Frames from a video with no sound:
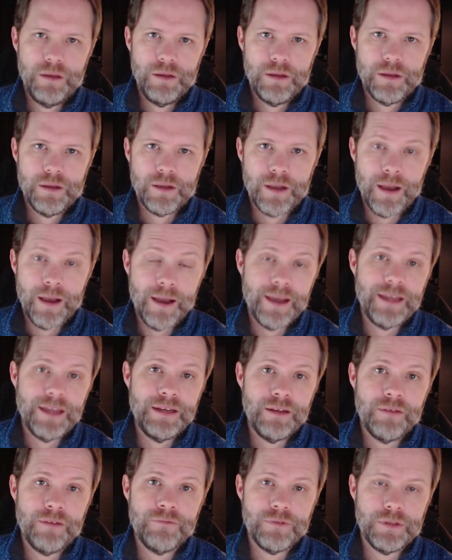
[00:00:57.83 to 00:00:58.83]

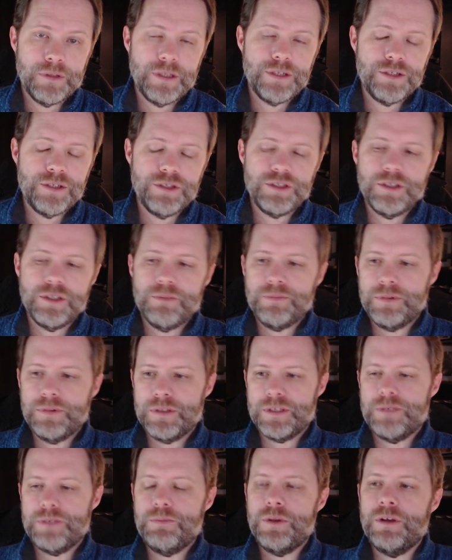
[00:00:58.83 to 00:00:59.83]
kind of relationship
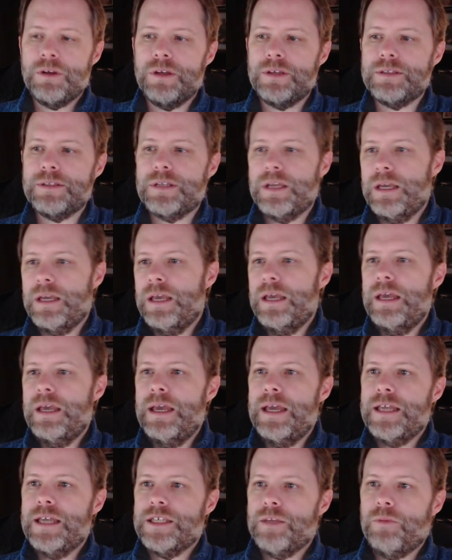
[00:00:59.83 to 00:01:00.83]
experience.
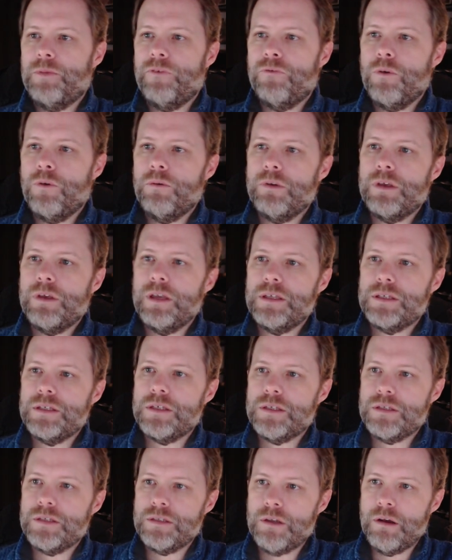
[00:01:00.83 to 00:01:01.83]
So before we get
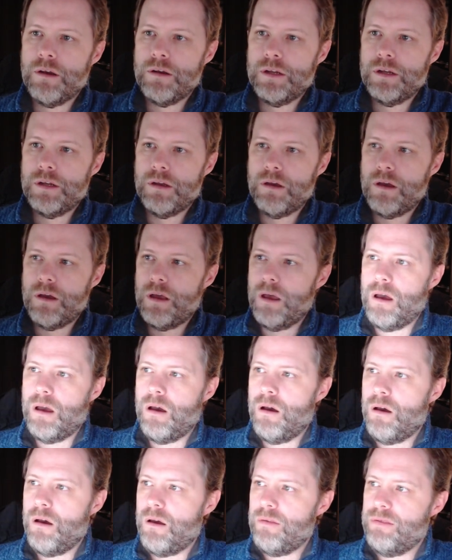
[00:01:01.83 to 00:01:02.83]
started
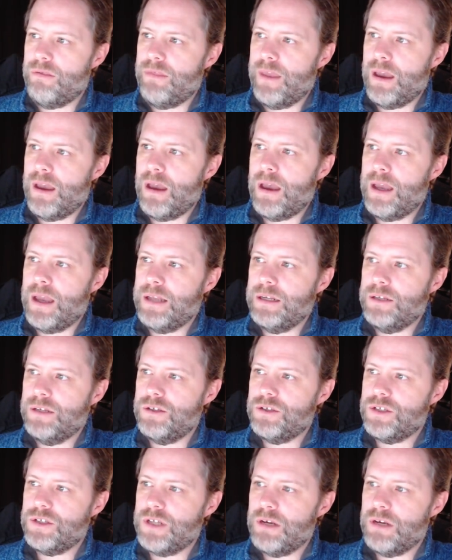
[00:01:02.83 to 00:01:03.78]
on that, I need to share